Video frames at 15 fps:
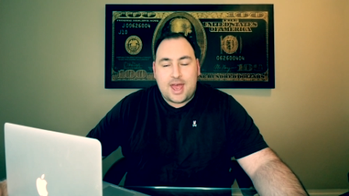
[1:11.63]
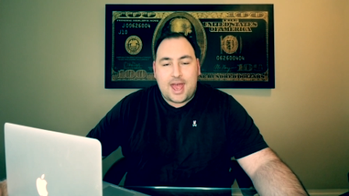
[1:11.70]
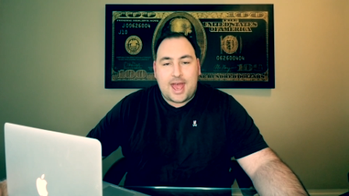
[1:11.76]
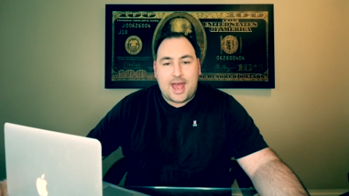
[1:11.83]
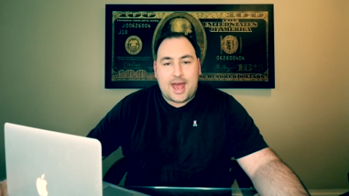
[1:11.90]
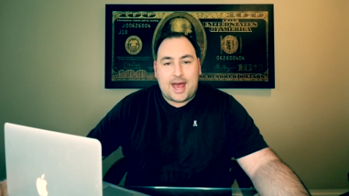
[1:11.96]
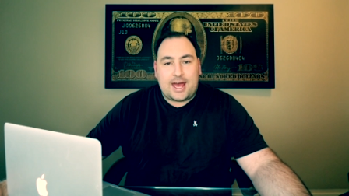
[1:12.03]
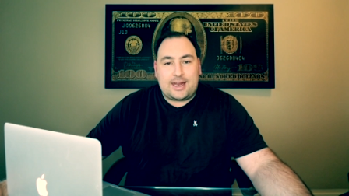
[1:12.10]

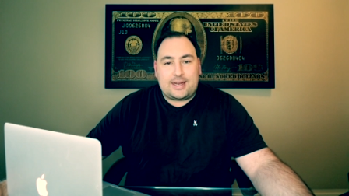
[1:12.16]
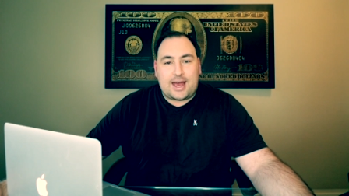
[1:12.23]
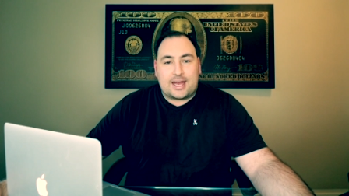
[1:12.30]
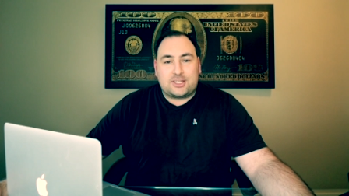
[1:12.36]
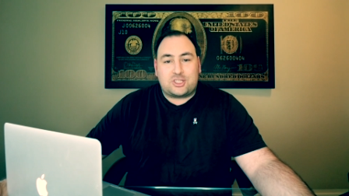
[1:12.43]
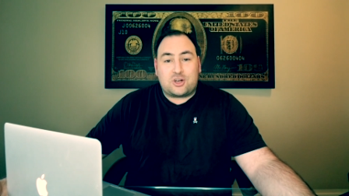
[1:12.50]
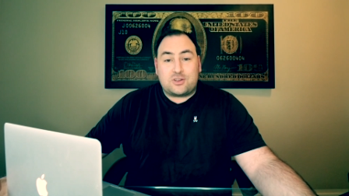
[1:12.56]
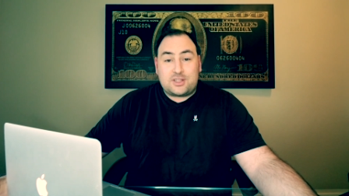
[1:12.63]
And
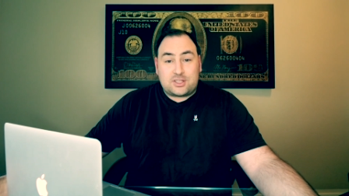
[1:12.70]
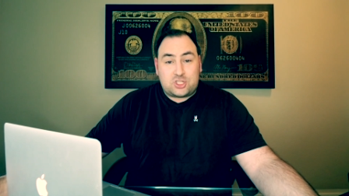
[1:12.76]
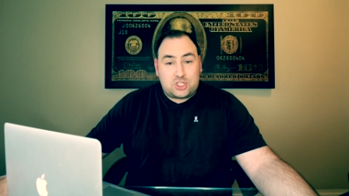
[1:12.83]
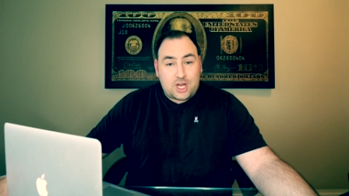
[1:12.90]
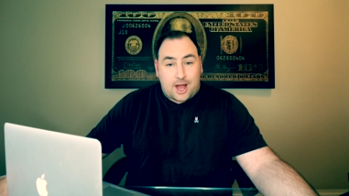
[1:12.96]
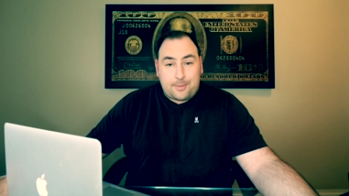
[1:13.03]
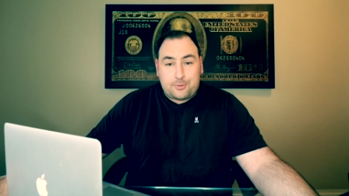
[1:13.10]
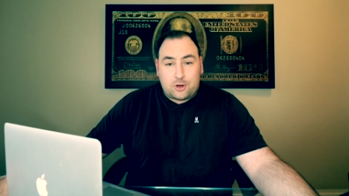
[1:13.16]
I started this
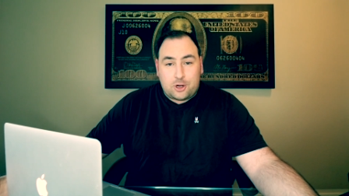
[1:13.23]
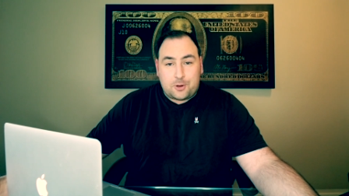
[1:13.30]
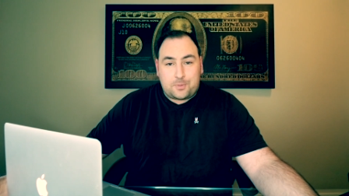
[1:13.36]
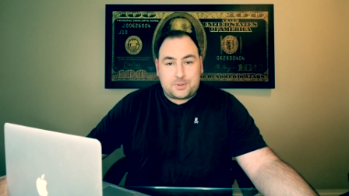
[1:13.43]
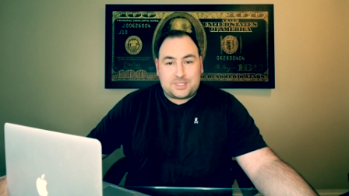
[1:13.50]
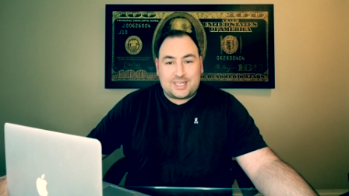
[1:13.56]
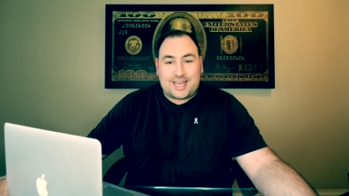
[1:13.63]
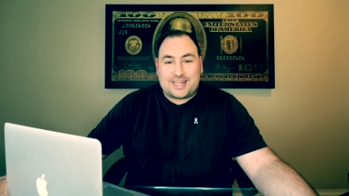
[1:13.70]
job
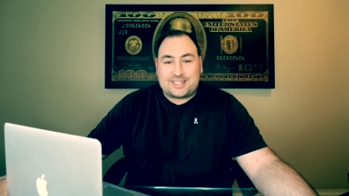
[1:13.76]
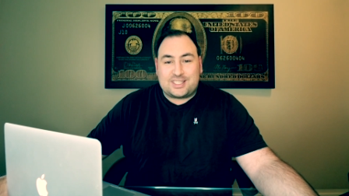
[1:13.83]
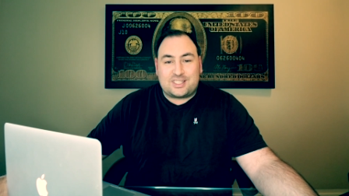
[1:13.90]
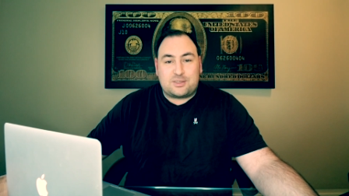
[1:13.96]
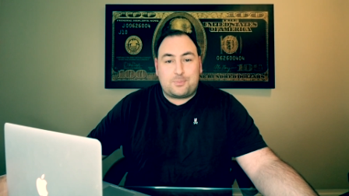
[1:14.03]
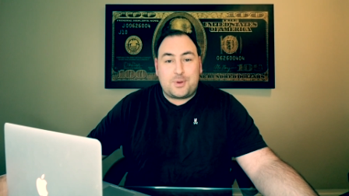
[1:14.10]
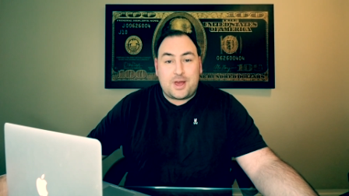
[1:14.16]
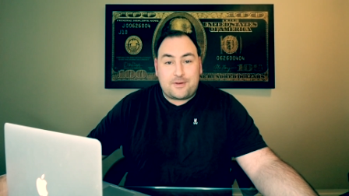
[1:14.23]
group to get
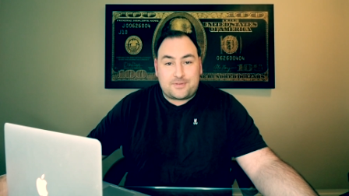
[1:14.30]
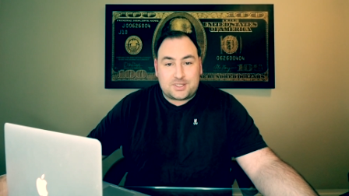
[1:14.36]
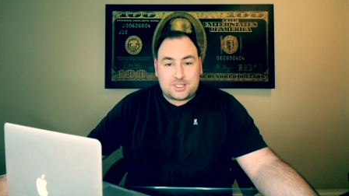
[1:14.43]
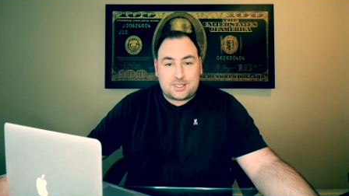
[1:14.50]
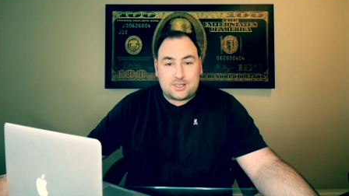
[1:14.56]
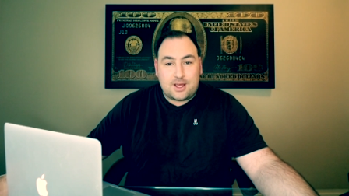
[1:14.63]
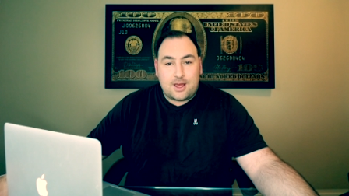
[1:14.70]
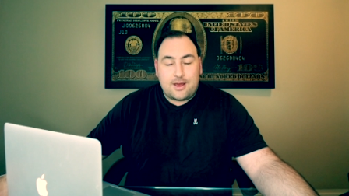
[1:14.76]

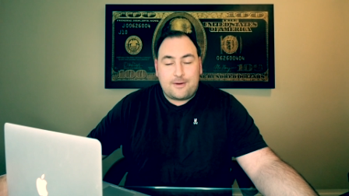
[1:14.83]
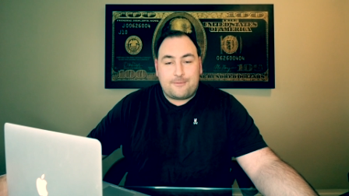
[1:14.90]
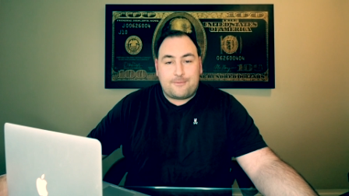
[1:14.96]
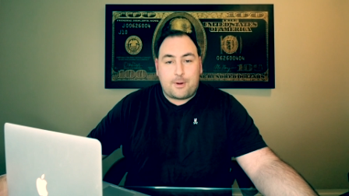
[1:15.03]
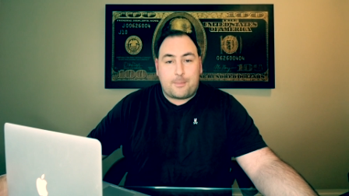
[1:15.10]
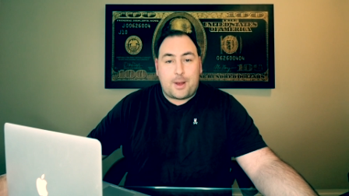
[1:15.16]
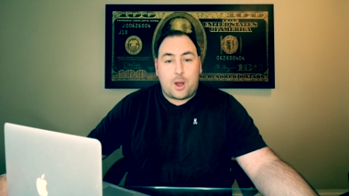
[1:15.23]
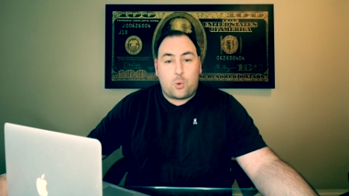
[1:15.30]
spiffs
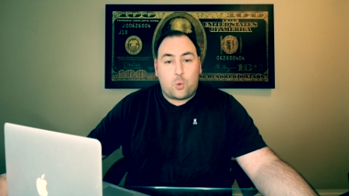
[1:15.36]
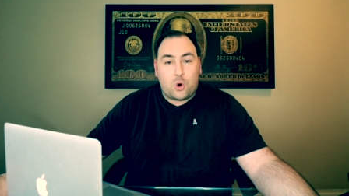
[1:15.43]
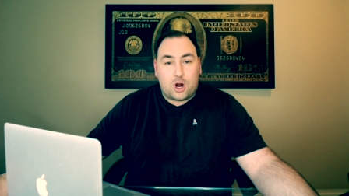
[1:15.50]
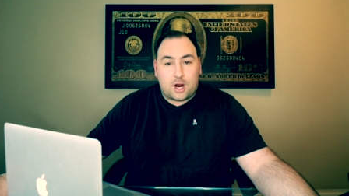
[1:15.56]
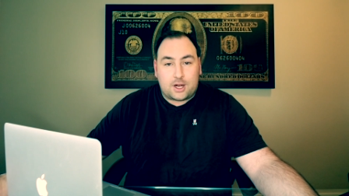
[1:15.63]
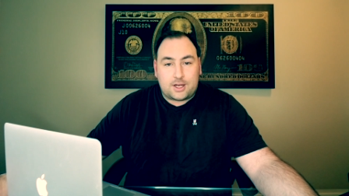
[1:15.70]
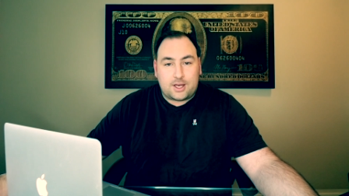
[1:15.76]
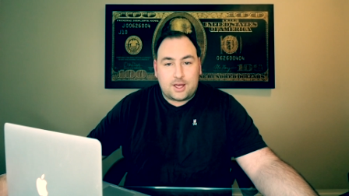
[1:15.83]
from my
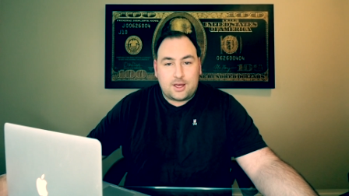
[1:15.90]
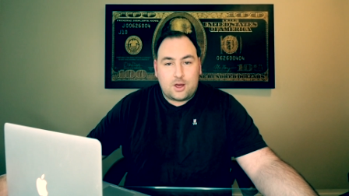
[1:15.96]
work